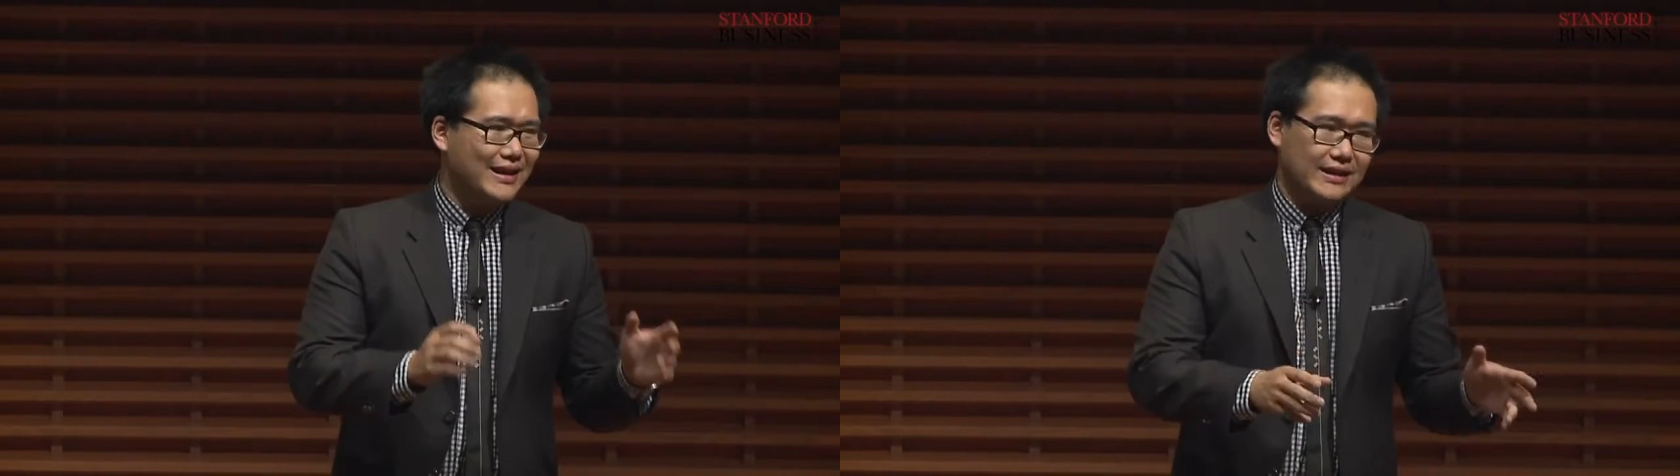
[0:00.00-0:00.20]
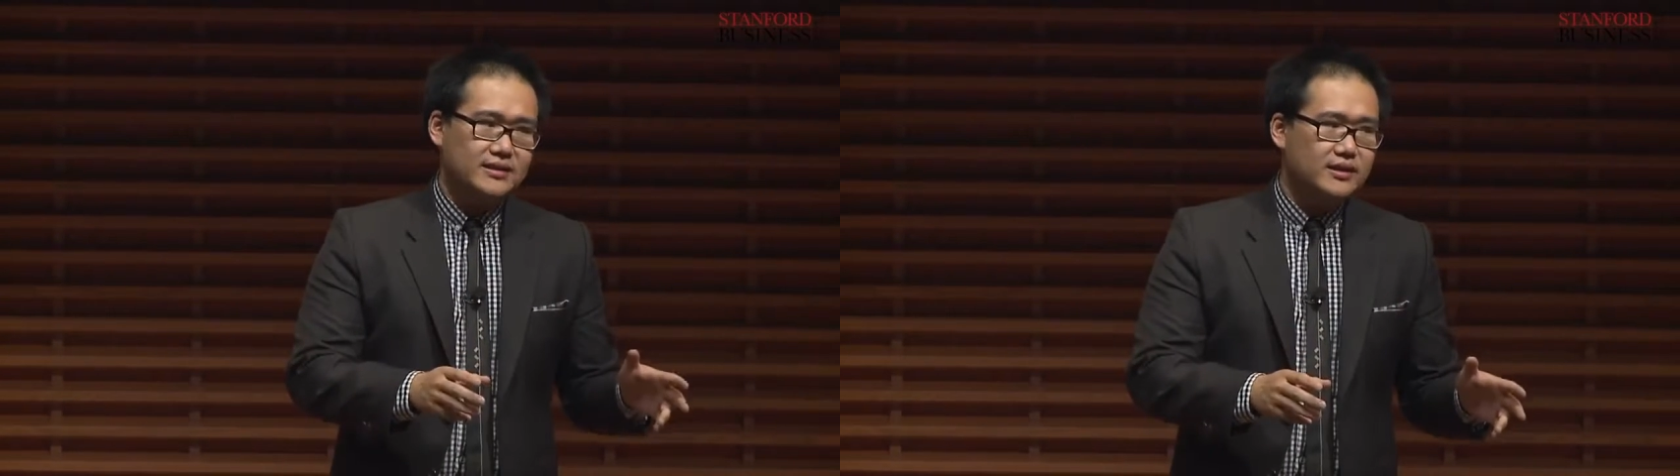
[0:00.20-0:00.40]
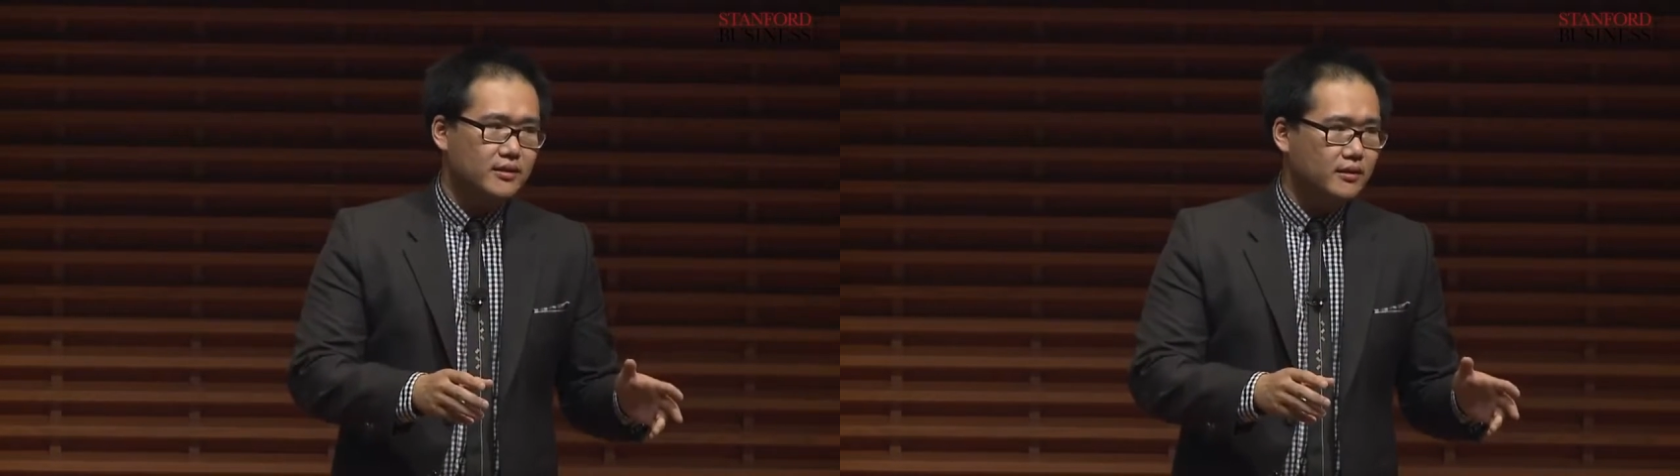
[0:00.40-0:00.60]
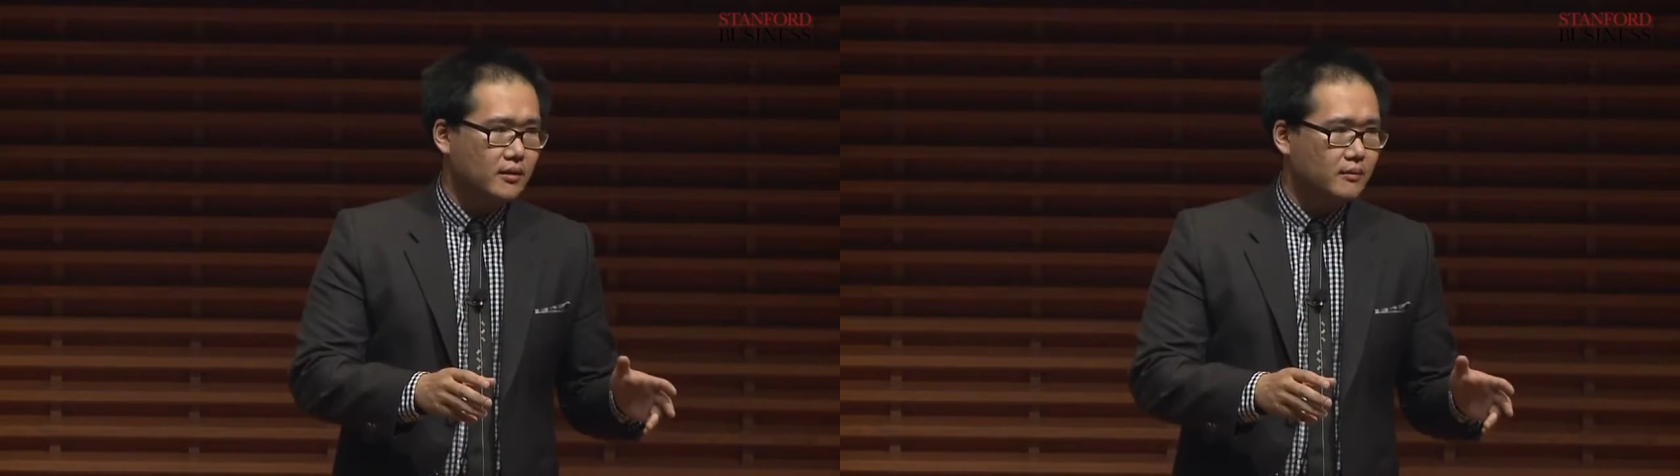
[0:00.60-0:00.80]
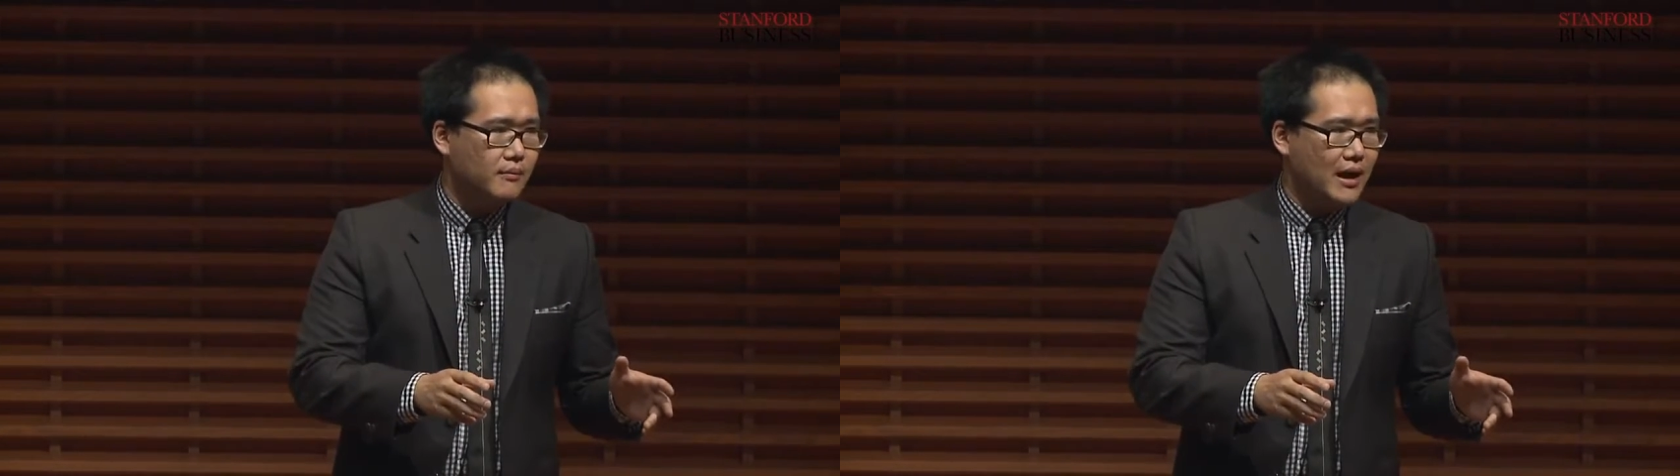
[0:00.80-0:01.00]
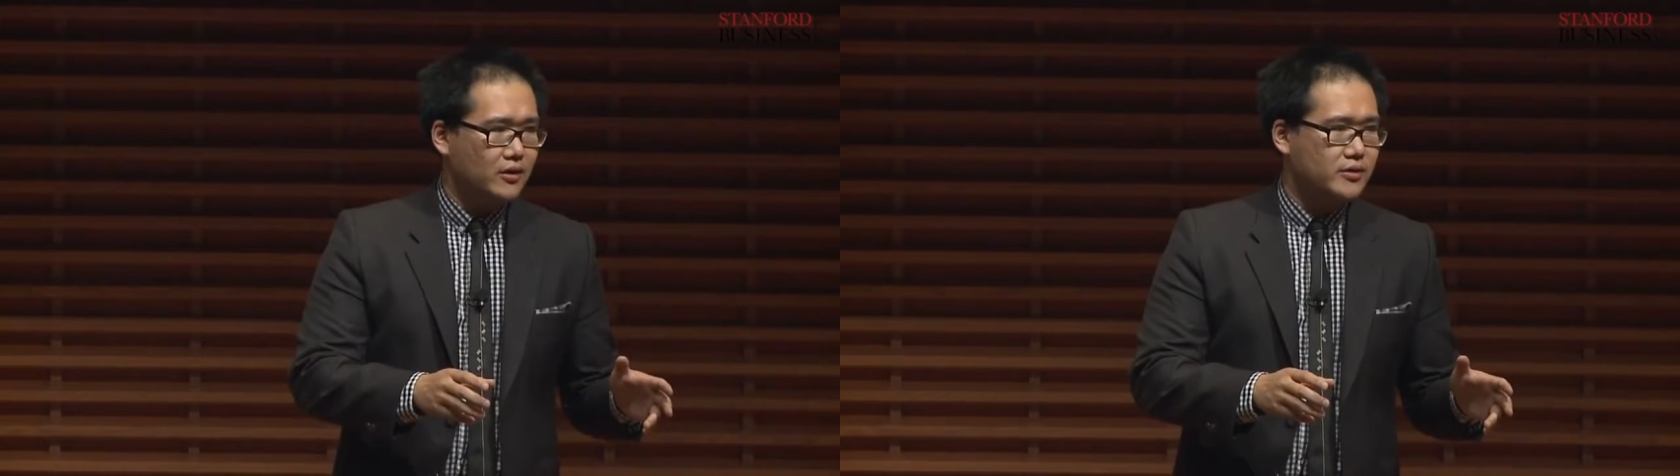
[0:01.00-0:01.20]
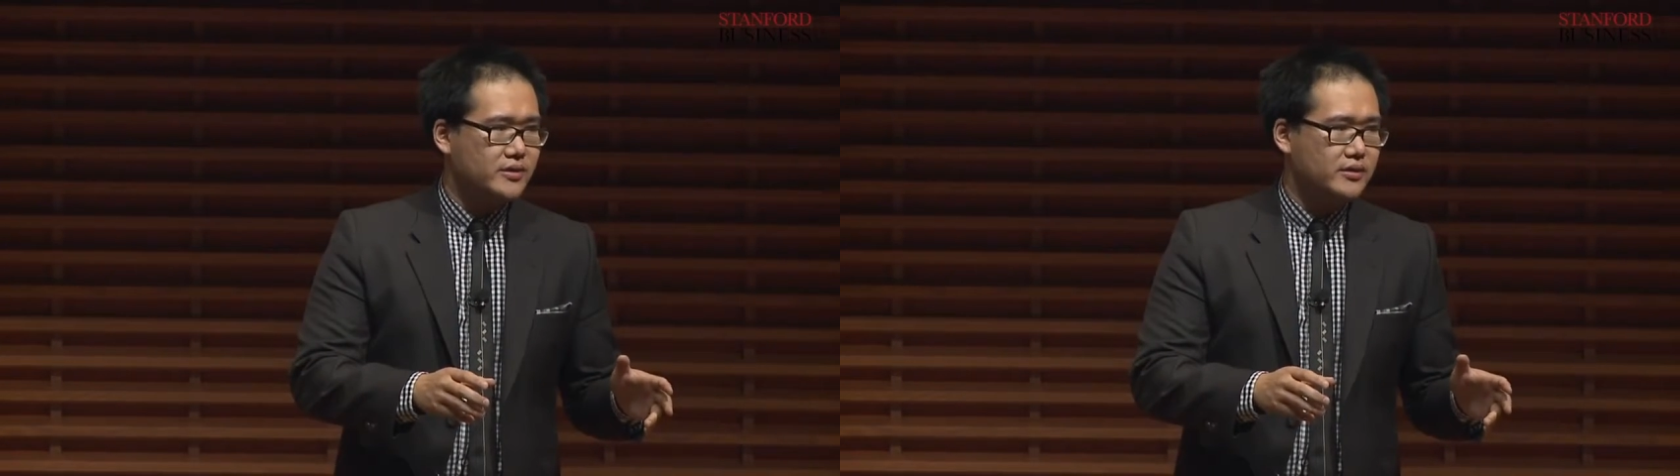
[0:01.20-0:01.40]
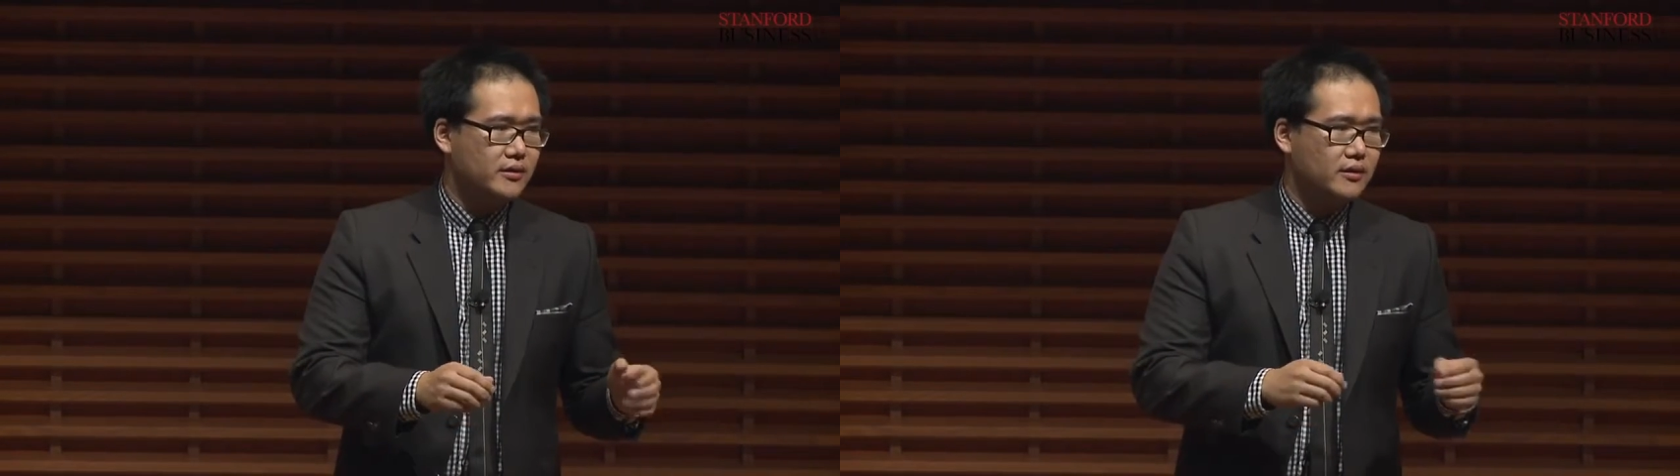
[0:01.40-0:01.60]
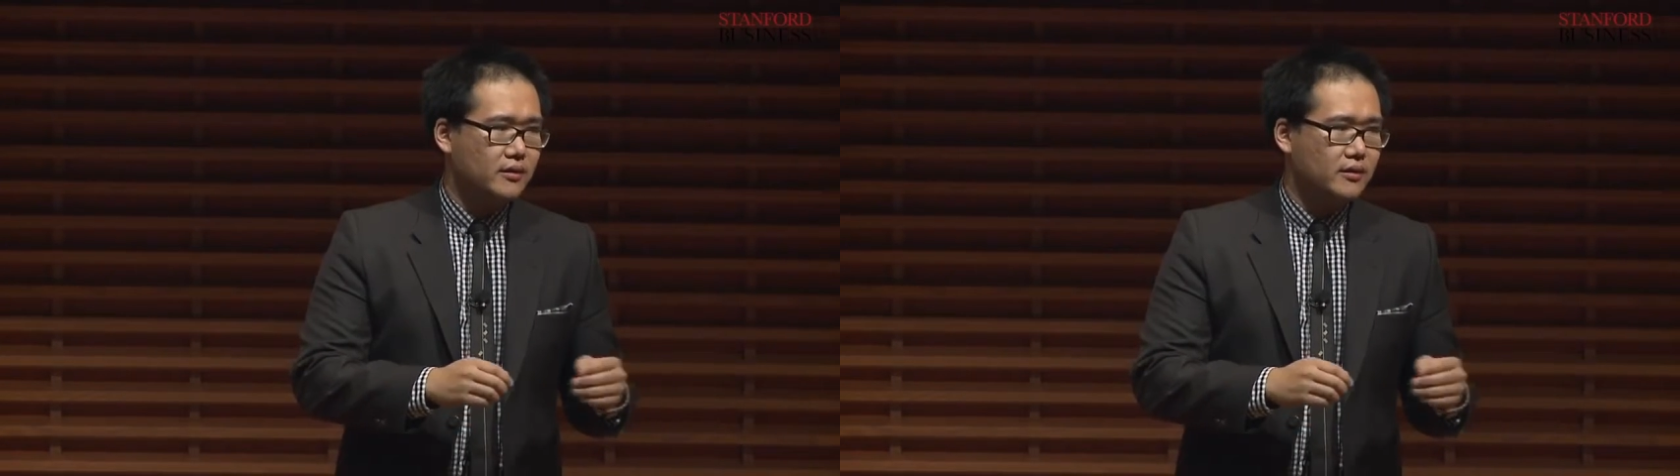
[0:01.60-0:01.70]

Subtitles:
it matters?